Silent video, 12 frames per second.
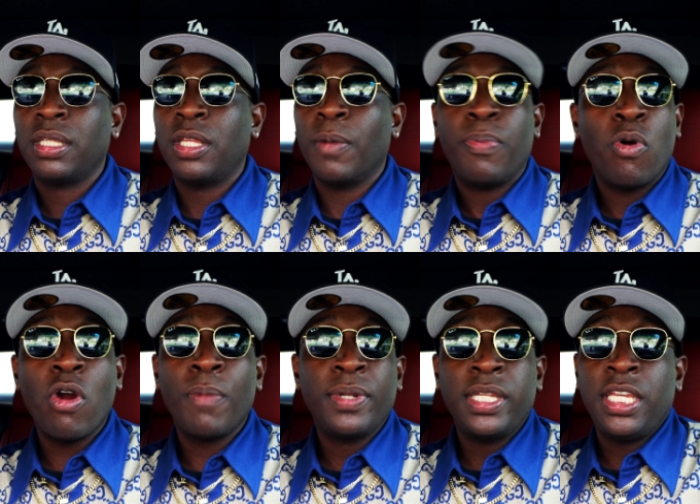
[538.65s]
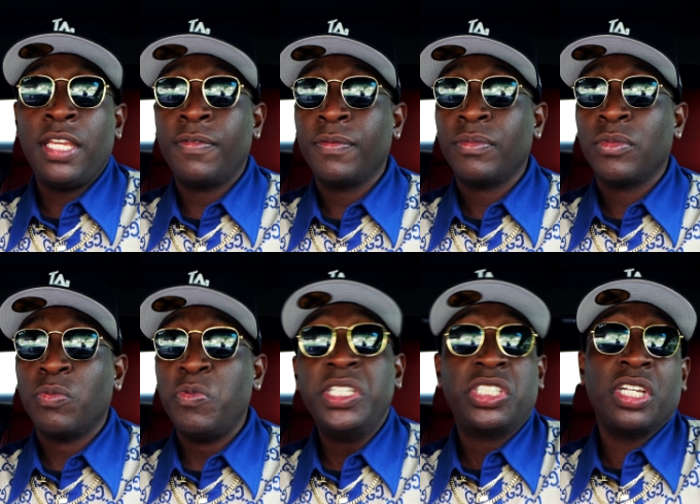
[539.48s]
the poor believe
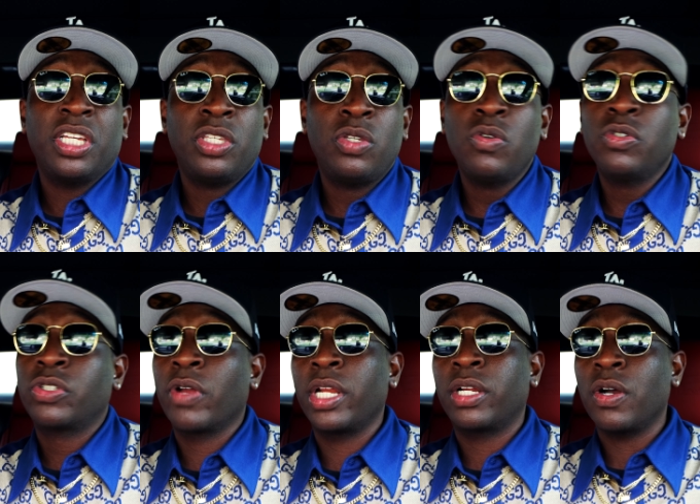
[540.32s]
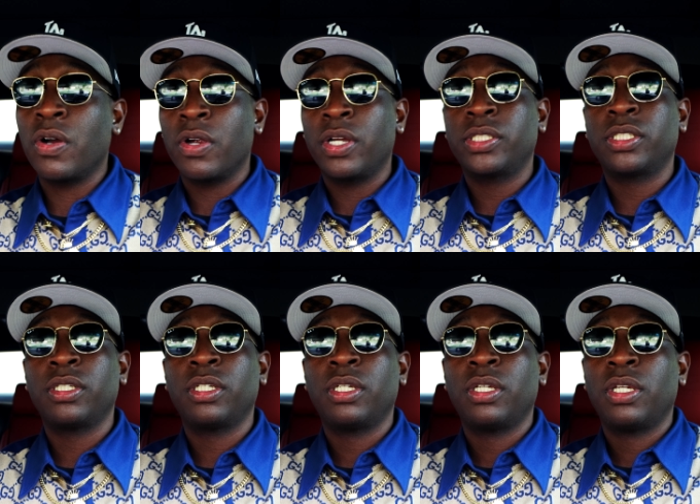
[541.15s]
we shouldn't use credit cards.
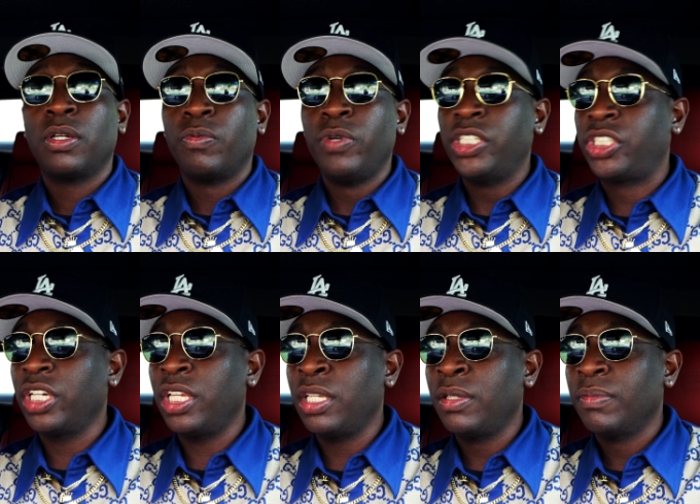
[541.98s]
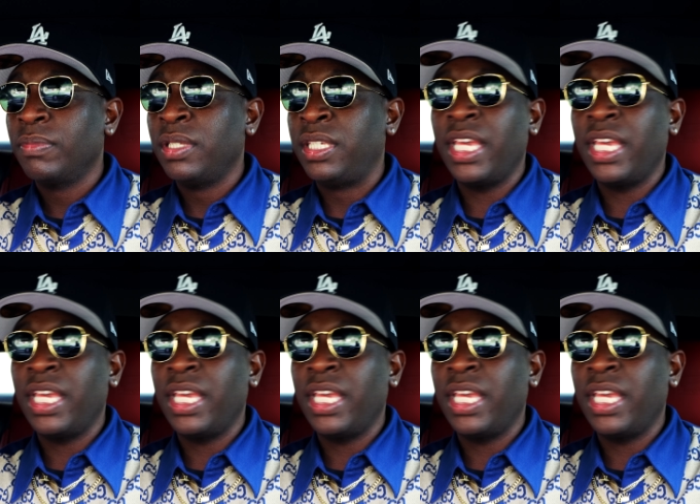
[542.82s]
We shouldn't